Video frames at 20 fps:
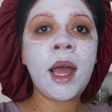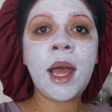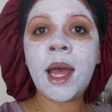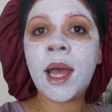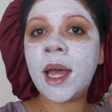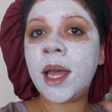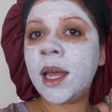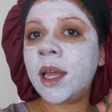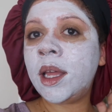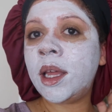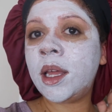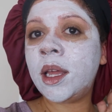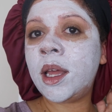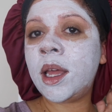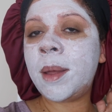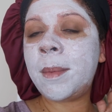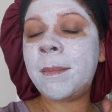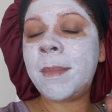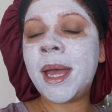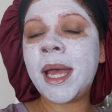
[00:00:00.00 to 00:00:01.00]
I
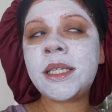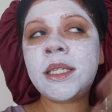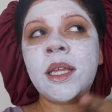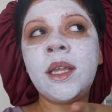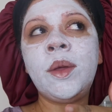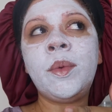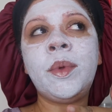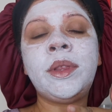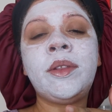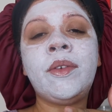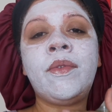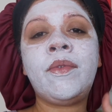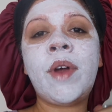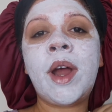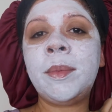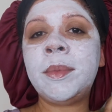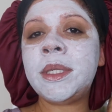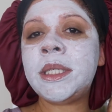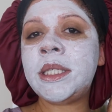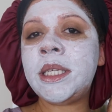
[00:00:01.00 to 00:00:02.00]
am masking with the
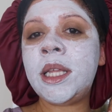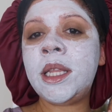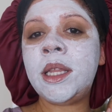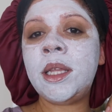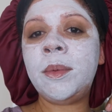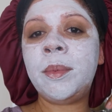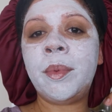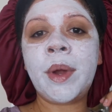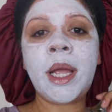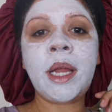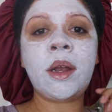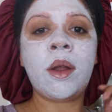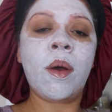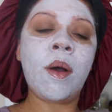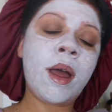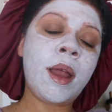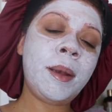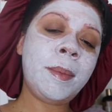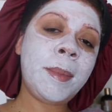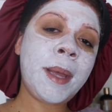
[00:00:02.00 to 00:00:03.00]
Pharmacy, the Bright
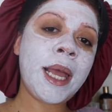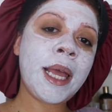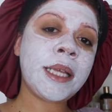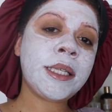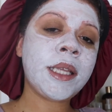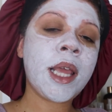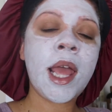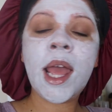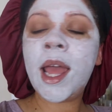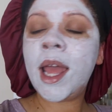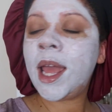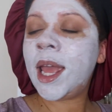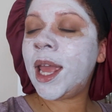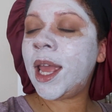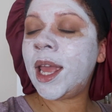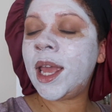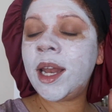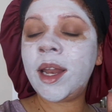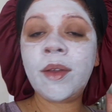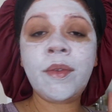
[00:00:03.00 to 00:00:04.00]
On Mask,
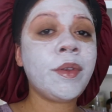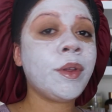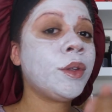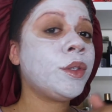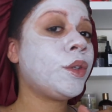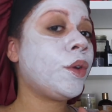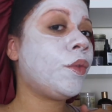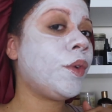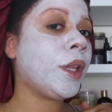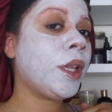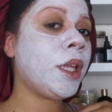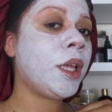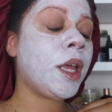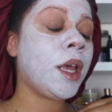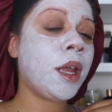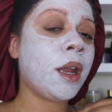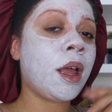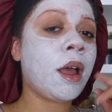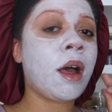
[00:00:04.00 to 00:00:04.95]
and it feels really good.